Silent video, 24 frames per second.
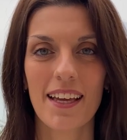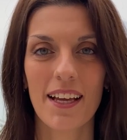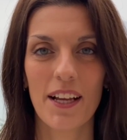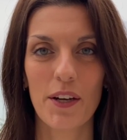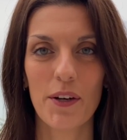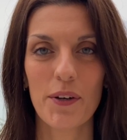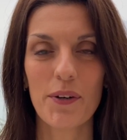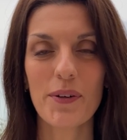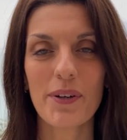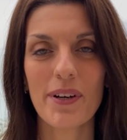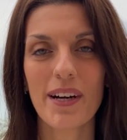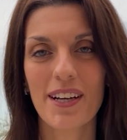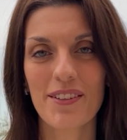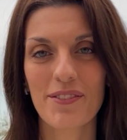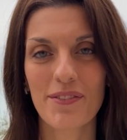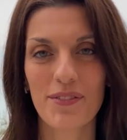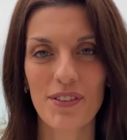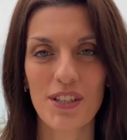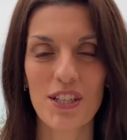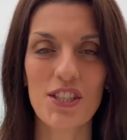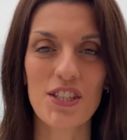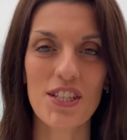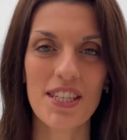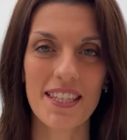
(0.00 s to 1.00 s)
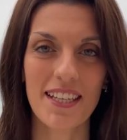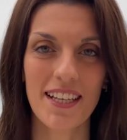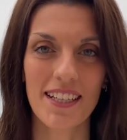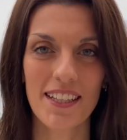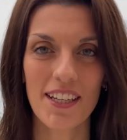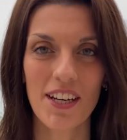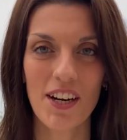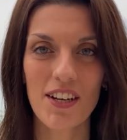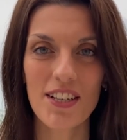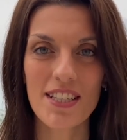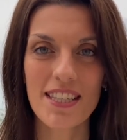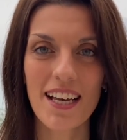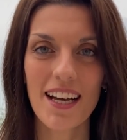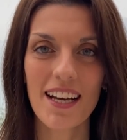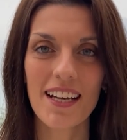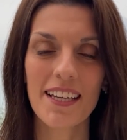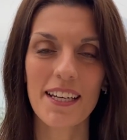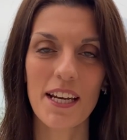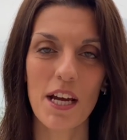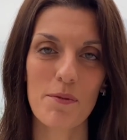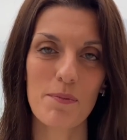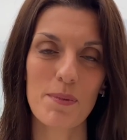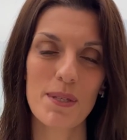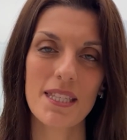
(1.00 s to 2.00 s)
Hello, I'm Francesca De Rosa
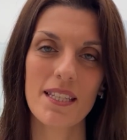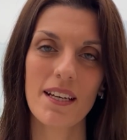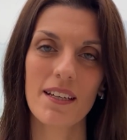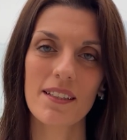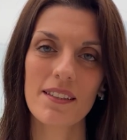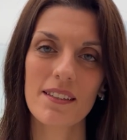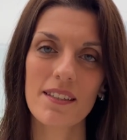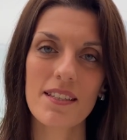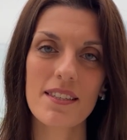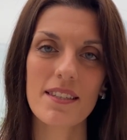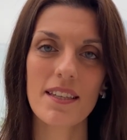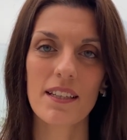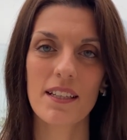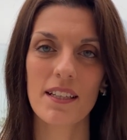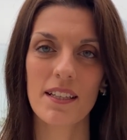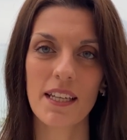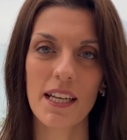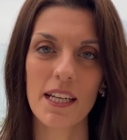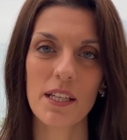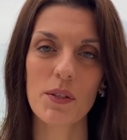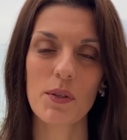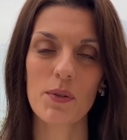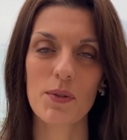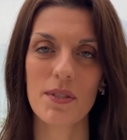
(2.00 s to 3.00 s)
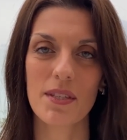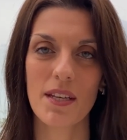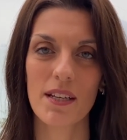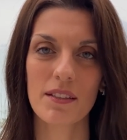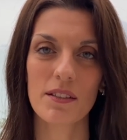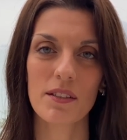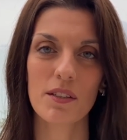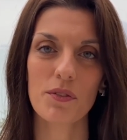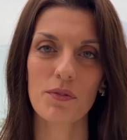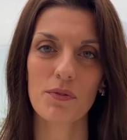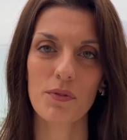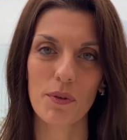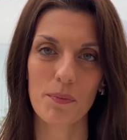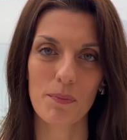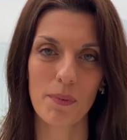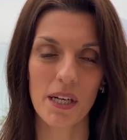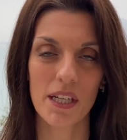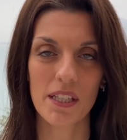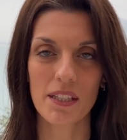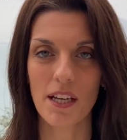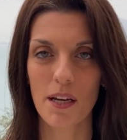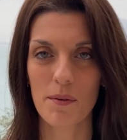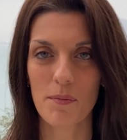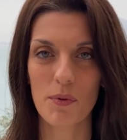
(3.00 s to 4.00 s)
and I'm a scientist at the NATO Center for
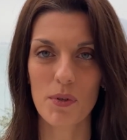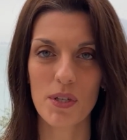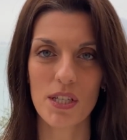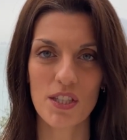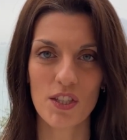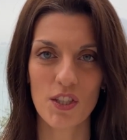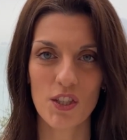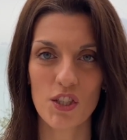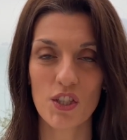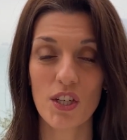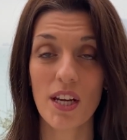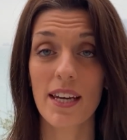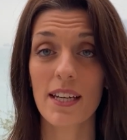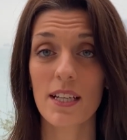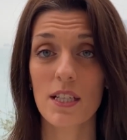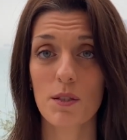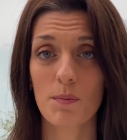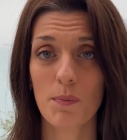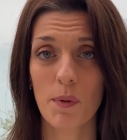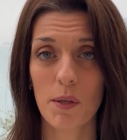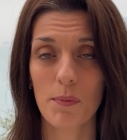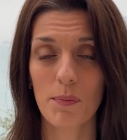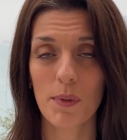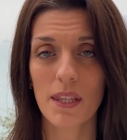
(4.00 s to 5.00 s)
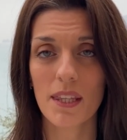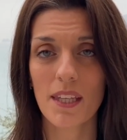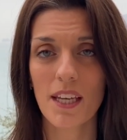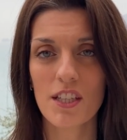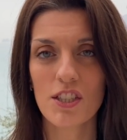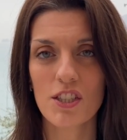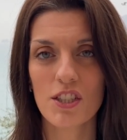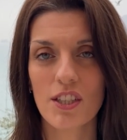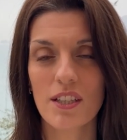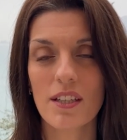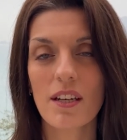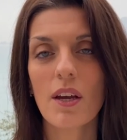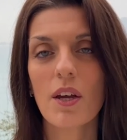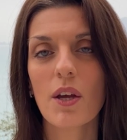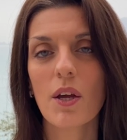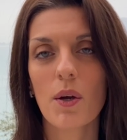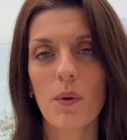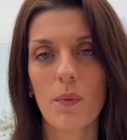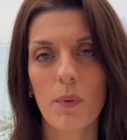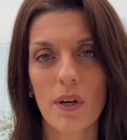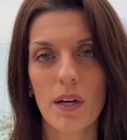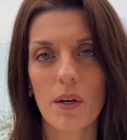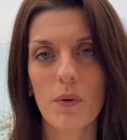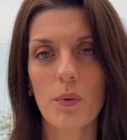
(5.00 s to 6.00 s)
Maritime Research and Experimentation,
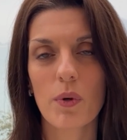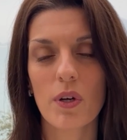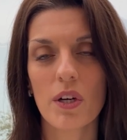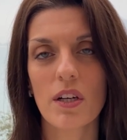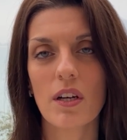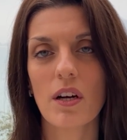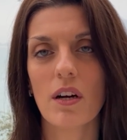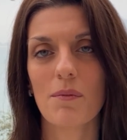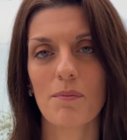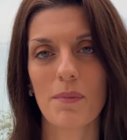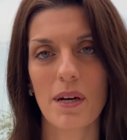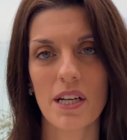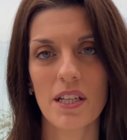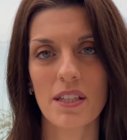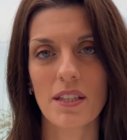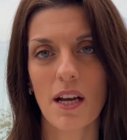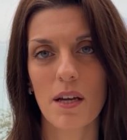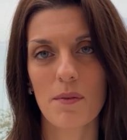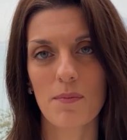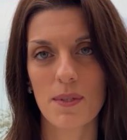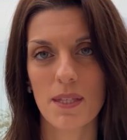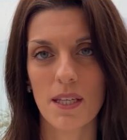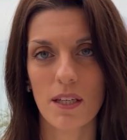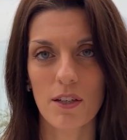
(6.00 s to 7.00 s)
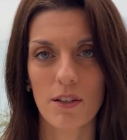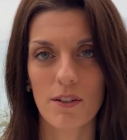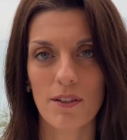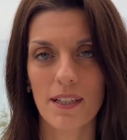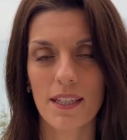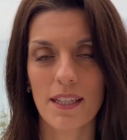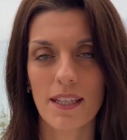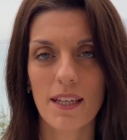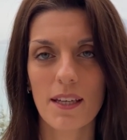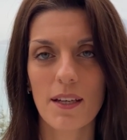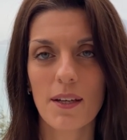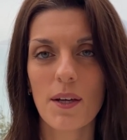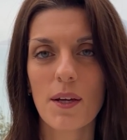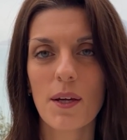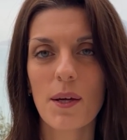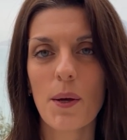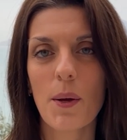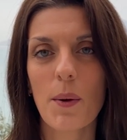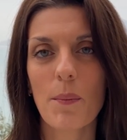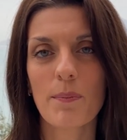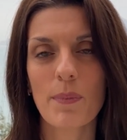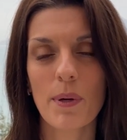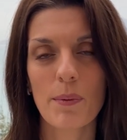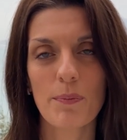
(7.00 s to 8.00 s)
where I work on maritime security.
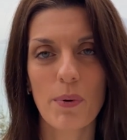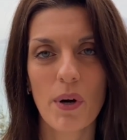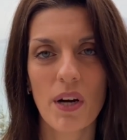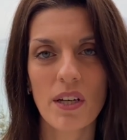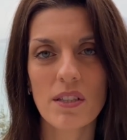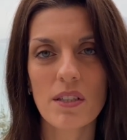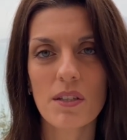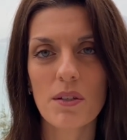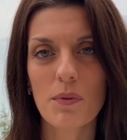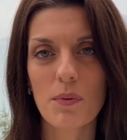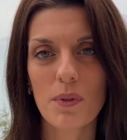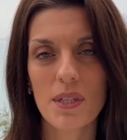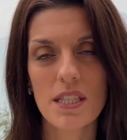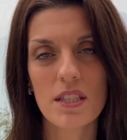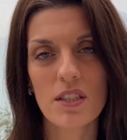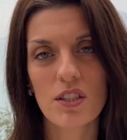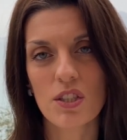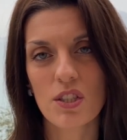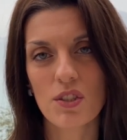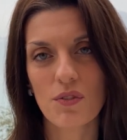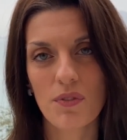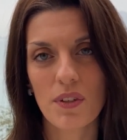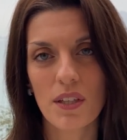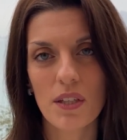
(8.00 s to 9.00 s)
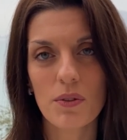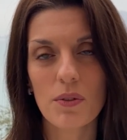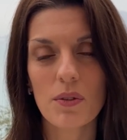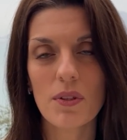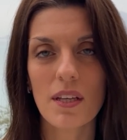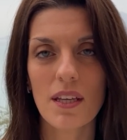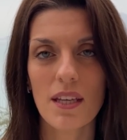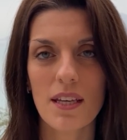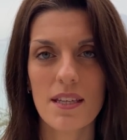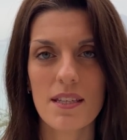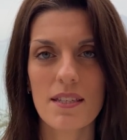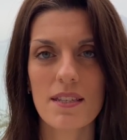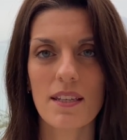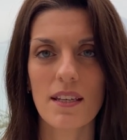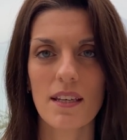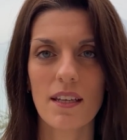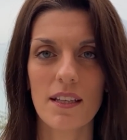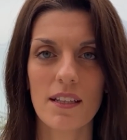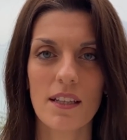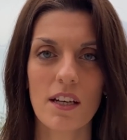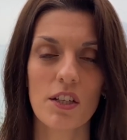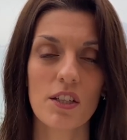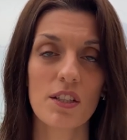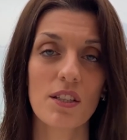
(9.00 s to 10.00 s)
My broader research field is
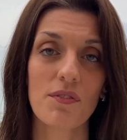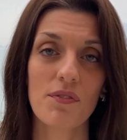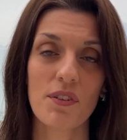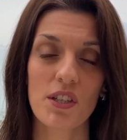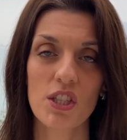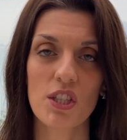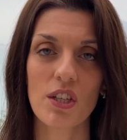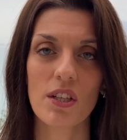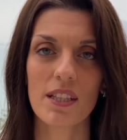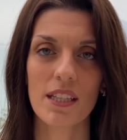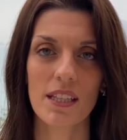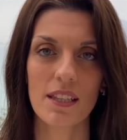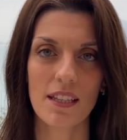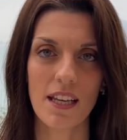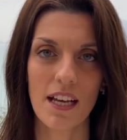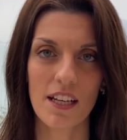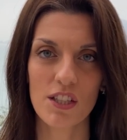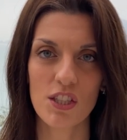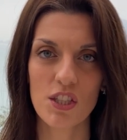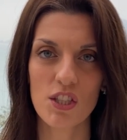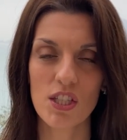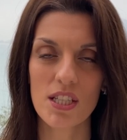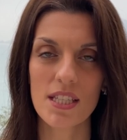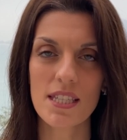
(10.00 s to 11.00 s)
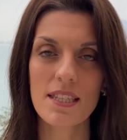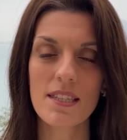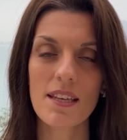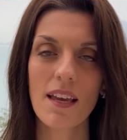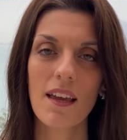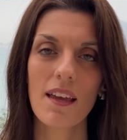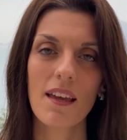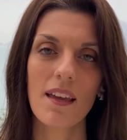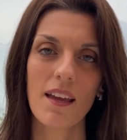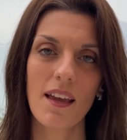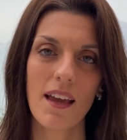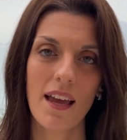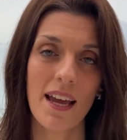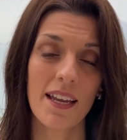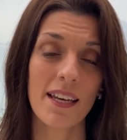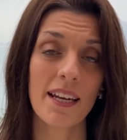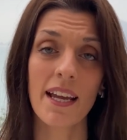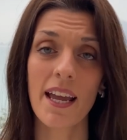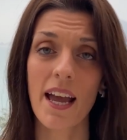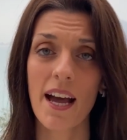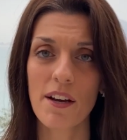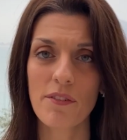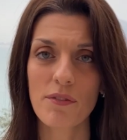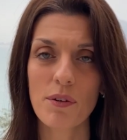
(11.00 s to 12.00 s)
in artificial intelligence, and
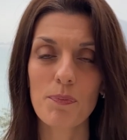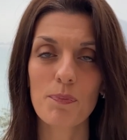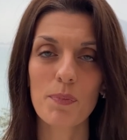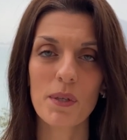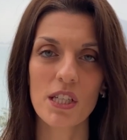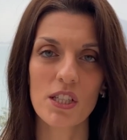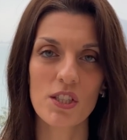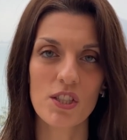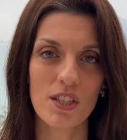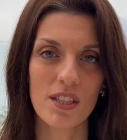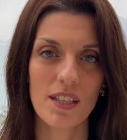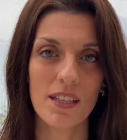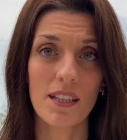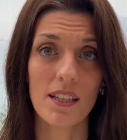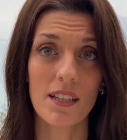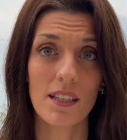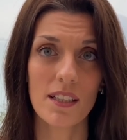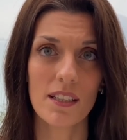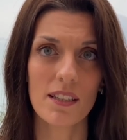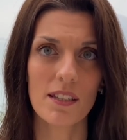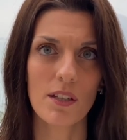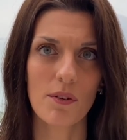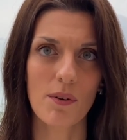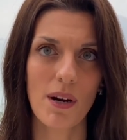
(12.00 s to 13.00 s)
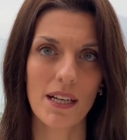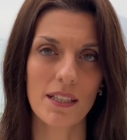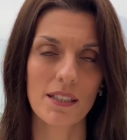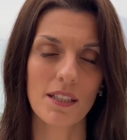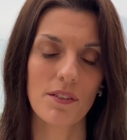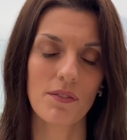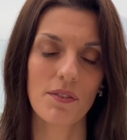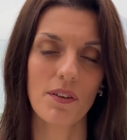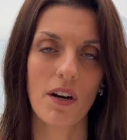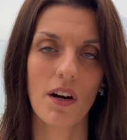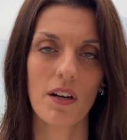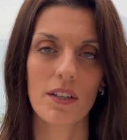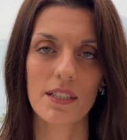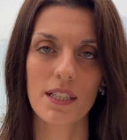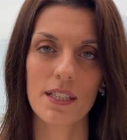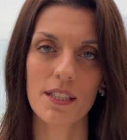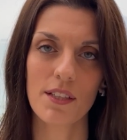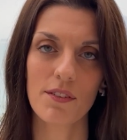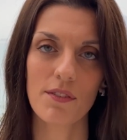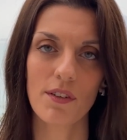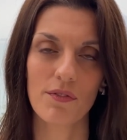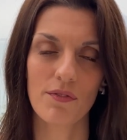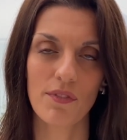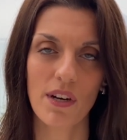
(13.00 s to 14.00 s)
I have a PhD in interactive
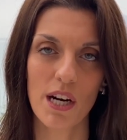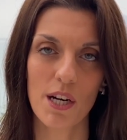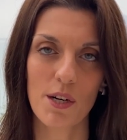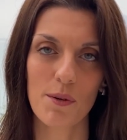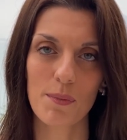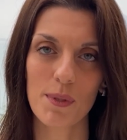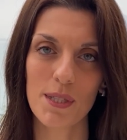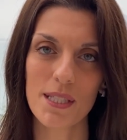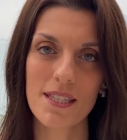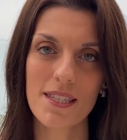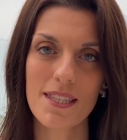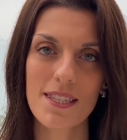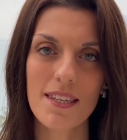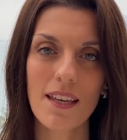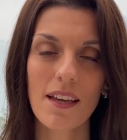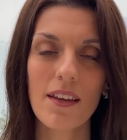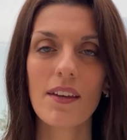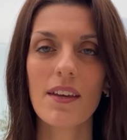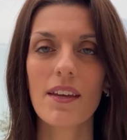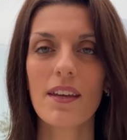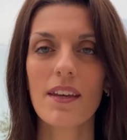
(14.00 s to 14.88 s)
cognitive environments.